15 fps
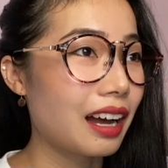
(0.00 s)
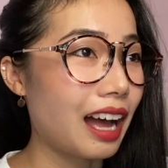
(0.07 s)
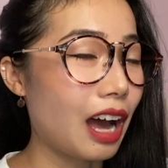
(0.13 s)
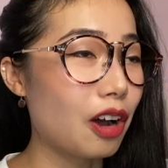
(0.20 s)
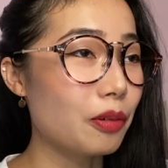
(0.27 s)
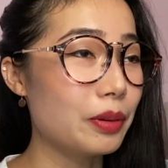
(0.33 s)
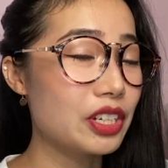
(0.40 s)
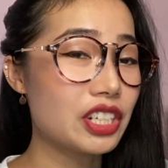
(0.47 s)
I
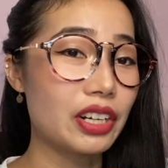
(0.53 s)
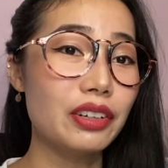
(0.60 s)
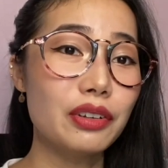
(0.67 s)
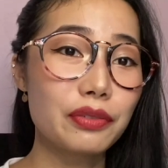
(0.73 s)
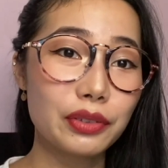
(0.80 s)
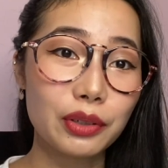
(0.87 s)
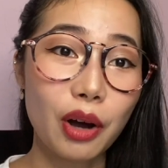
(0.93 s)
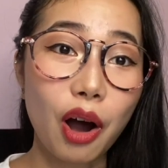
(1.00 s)
will be sharing
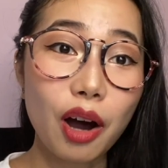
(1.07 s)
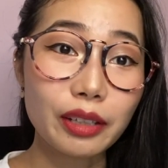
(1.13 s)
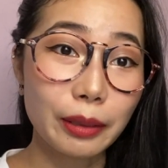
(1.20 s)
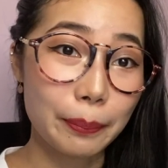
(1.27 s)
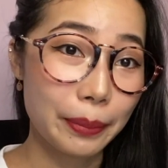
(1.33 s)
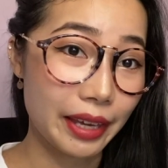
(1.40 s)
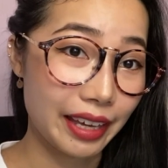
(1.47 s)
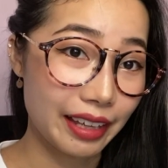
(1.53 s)
with you all the
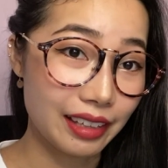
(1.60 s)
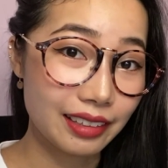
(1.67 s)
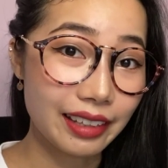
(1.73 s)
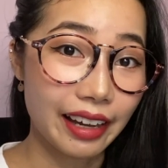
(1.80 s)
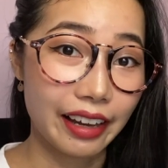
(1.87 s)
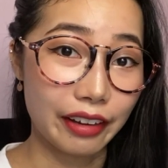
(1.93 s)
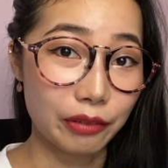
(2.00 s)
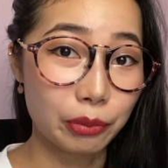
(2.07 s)
pain that
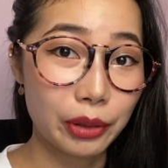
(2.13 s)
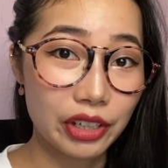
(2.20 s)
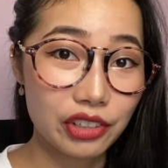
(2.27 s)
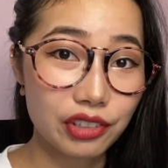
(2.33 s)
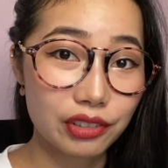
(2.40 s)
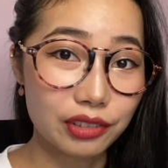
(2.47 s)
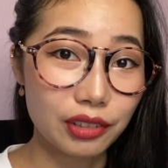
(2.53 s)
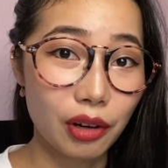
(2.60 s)
I went
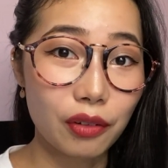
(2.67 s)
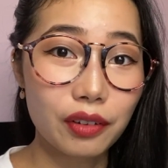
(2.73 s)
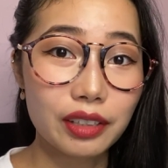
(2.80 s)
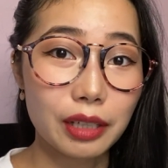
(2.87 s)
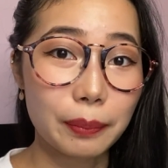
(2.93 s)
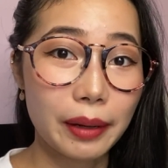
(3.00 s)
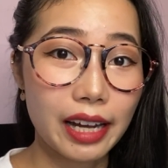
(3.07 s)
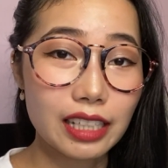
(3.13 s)
through over
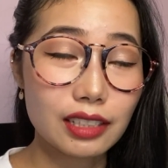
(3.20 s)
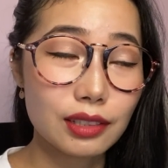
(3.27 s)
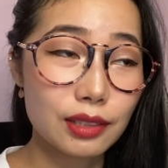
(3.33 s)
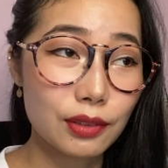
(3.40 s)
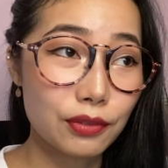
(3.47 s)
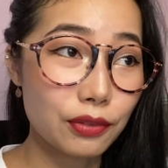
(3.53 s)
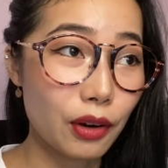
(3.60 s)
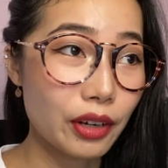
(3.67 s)
the past
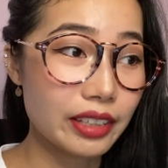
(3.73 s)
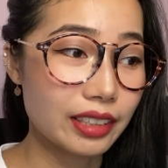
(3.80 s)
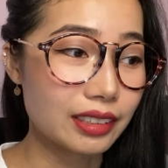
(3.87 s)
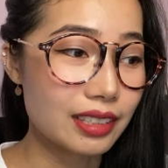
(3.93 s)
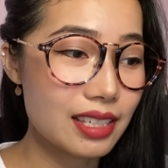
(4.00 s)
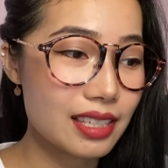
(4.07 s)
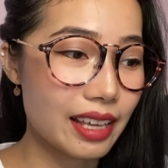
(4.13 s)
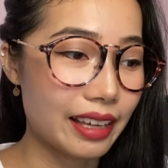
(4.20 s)
4
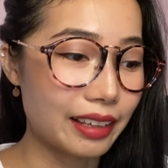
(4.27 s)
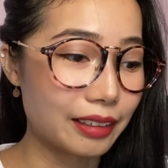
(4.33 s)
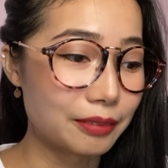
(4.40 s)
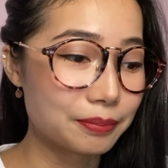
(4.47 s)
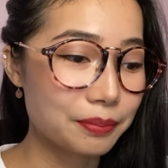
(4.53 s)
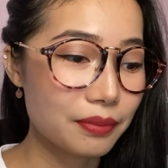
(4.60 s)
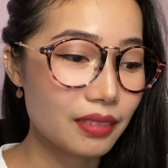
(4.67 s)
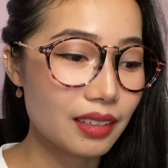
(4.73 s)
years and
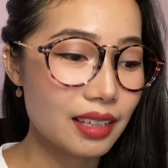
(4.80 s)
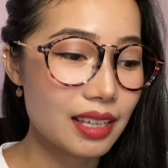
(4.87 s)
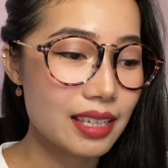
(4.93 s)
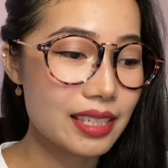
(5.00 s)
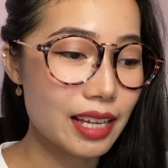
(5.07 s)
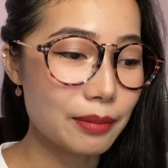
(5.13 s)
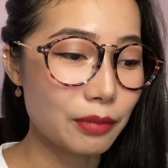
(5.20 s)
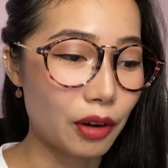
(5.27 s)

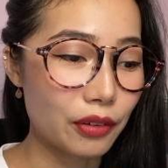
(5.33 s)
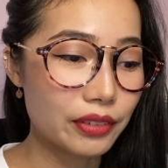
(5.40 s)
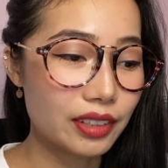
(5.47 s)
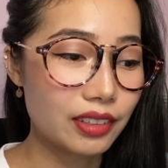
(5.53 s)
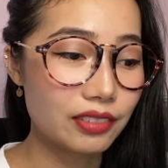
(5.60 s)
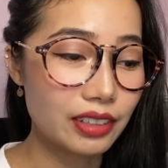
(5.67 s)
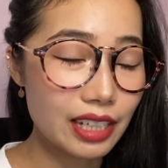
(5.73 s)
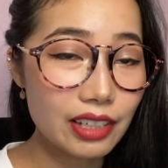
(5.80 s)
some of
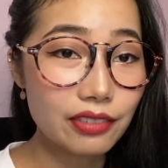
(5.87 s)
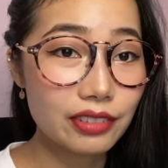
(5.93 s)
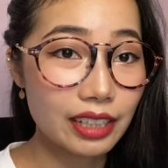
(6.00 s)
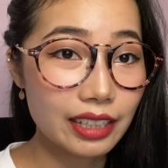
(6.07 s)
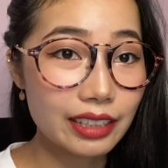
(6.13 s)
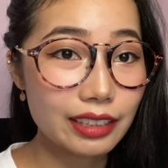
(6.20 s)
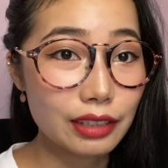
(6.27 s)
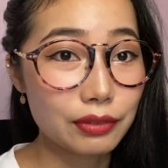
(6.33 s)
the
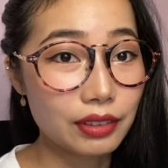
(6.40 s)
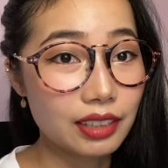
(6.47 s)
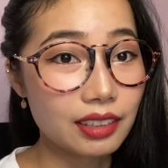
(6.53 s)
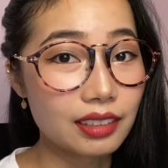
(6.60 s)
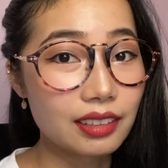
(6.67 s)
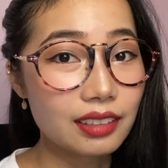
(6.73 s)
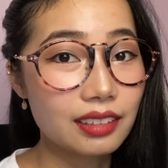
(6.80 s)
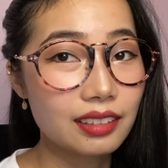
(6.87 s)
really
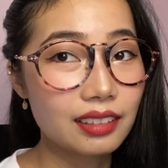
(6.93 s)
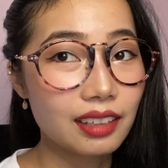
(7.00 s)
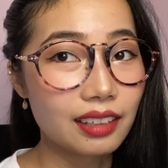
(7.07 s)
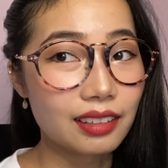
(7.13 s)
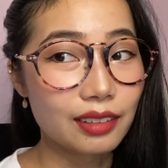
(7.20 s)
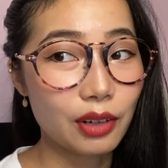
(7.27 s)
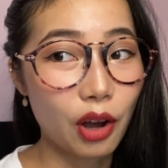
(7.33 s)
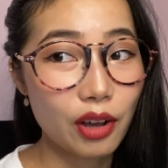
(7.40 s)
difficult
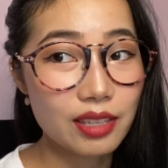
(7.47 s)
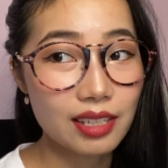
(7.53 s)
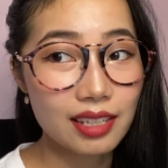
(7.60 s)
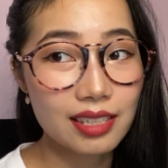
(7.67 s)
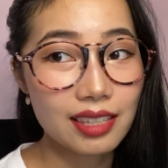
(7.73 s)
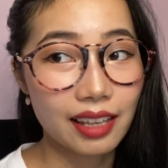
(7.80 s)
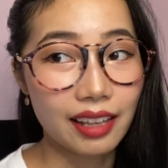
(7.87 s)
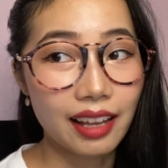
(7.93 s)

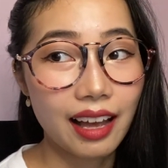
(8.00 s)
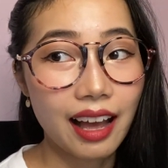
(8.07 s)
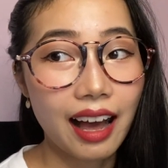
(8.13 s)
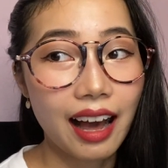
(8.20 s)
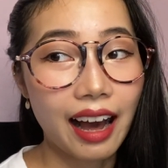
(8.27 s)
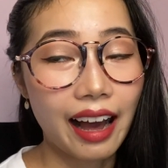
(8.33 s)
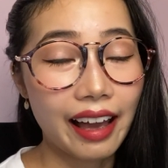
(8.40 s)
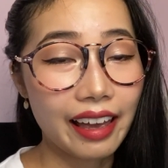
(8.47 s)
courses that
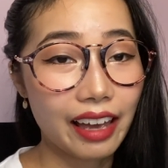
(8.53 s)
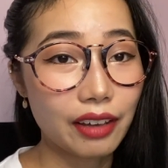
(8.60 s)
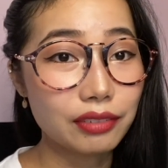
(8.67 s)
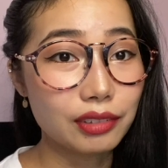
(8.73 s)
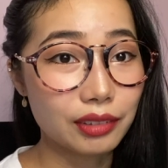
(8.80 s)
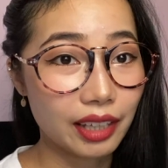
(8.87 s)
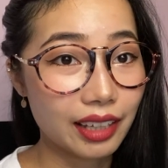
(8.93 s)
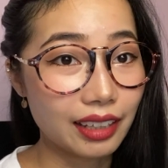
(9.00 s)
I have
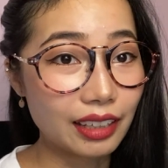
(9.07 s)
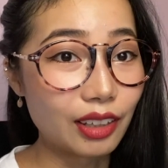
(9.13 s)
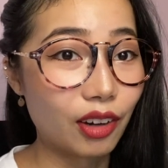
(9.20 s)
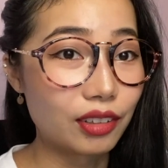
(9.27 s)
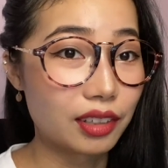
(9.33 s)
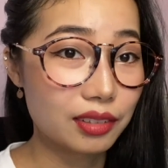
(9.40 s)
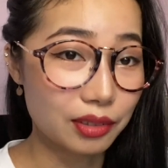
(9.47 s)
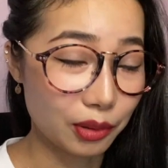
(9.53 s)
to take in
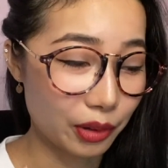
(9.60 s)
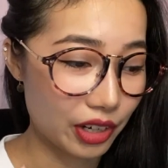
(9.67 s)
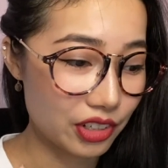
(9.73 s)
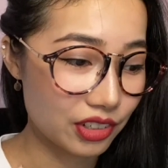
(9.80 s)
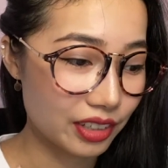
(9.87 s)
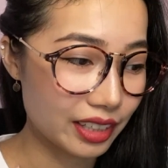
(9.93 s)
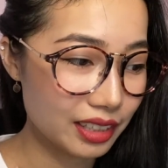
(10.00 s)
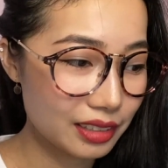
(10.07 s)
order to
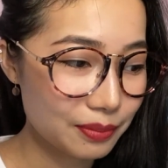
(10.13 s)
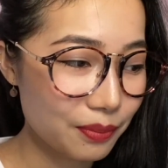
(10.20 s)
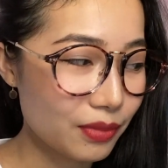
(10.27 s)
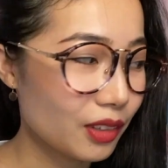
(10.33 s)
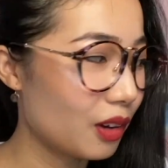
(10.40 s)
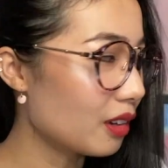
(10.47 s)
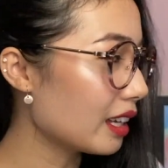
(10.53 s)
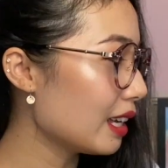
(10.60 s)
graduate.
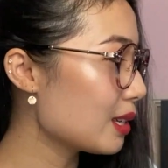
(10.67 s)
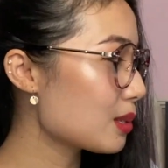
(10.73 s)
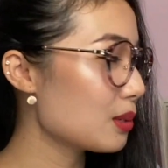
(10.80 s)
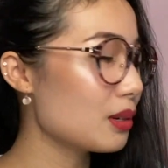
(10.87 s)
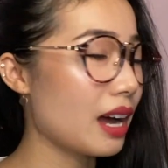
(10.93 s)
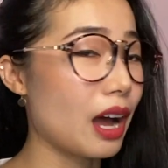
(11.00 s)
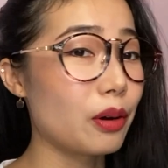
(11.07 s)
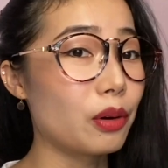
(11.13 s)
Okay, so
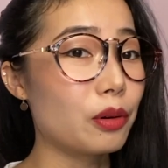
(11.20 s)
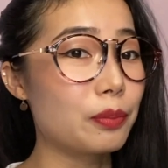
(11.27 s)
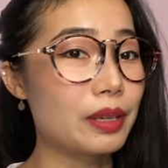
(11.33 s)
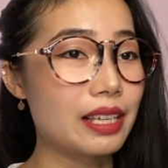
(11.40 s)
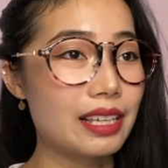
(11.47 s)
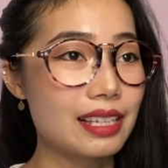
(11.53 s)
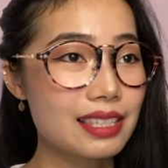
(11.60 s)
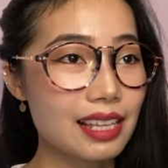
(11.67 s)
I will
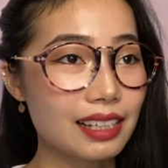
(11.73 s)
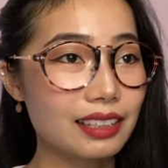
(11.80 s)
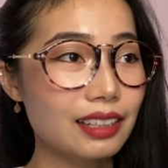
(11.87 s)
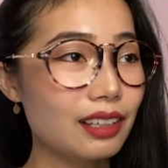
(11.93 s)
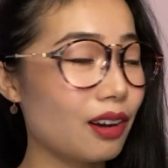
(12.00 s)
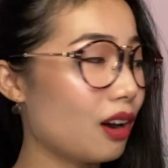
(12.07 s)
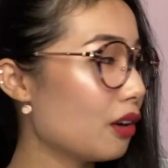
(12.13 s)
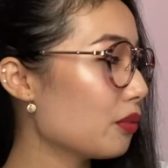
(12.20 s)
be starting
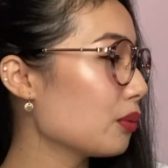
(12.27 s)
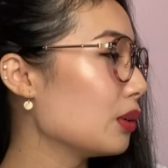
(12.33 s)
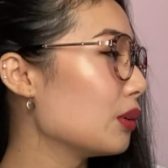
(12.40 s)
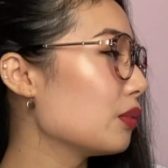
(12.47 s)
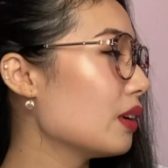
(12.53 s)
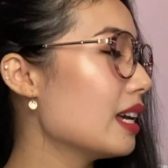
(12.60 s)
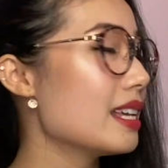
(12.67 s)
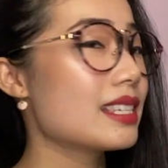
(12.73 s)
off with
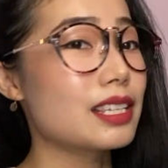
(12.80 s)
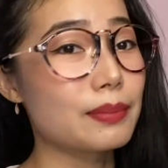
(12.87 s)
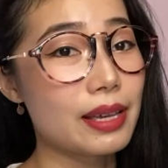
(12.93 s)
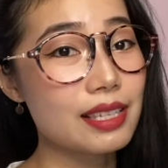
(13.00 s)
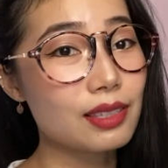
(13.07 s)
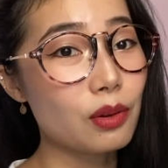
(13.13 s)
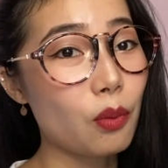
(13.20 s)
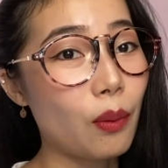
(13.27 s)

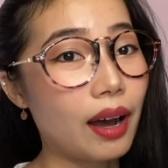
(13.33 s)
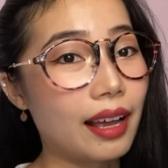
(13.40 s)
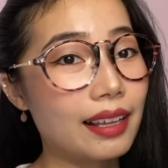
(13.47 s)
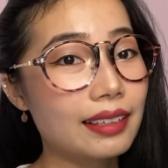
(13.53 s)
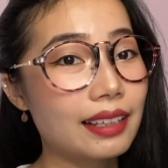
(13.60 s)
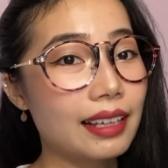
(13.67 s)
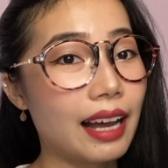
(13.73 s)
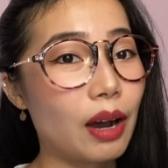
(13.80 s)
semester
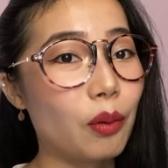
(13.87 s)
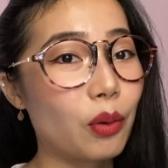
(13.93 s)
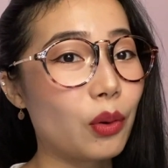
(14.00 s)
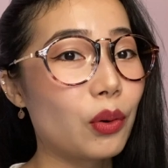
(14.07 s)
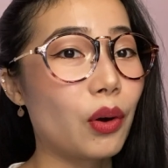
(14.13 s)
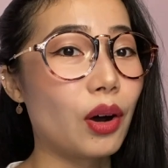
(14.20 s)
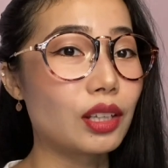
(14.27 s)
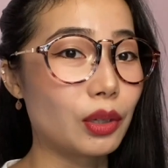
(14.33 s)
1, then I will
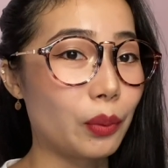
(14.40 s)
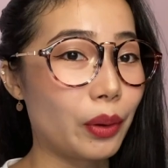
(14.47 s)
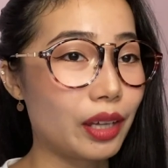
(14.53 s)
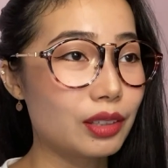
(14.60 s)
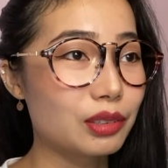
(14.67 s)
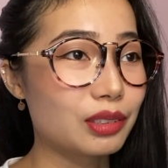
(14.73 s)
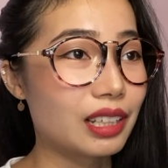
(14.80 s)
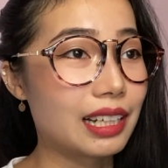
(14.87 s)
go all the way
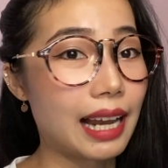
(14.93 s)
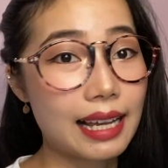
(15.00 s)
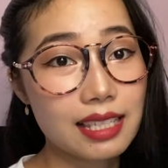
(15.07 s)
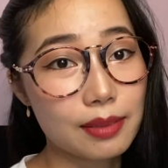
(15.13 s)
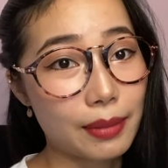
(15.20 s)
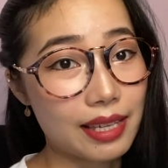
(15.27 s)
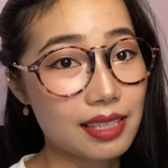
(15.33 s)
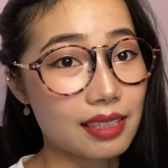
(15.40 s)
to the last
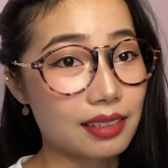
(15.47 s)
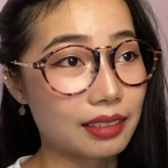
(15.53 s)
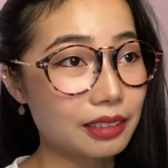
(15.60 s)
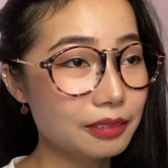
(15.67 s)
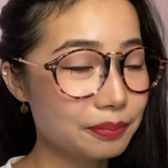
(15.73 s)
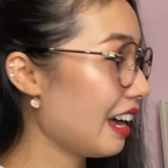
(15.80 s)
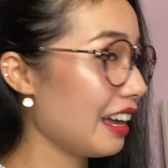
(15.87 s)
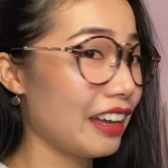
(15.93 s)

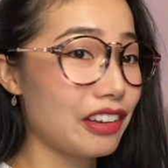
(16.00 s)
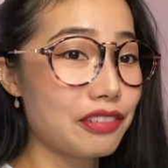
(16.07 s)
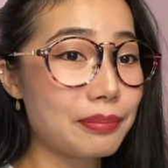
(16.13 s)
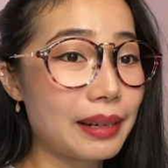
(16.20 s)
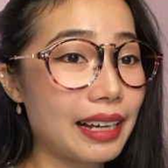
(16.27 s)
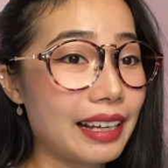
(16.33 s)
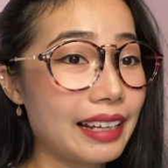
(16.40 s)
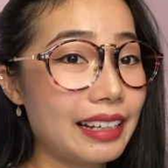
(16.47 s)
semester. have
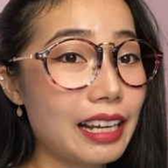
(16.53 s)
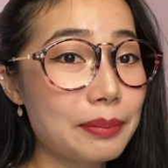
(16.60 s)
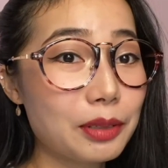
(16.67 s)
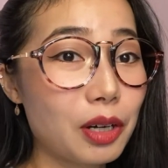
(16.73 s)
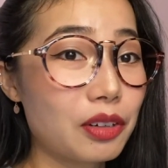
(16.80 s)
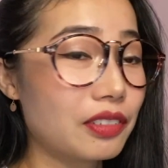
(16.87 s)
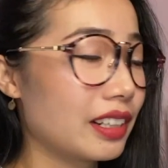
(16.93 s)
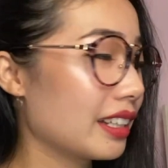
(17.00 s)
my
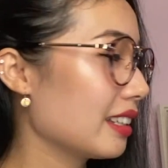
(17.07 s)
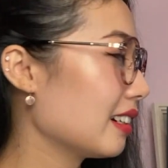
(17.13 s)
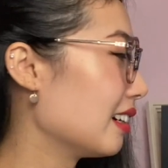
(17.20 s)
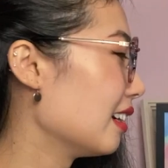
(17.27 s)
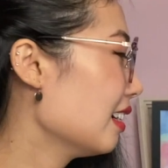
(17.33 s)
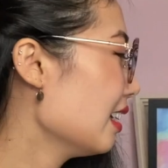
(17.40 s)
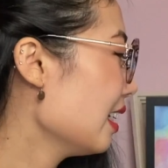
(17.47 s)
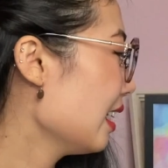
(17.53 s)
laptop over
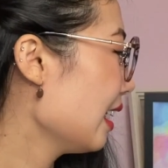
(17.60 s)
here.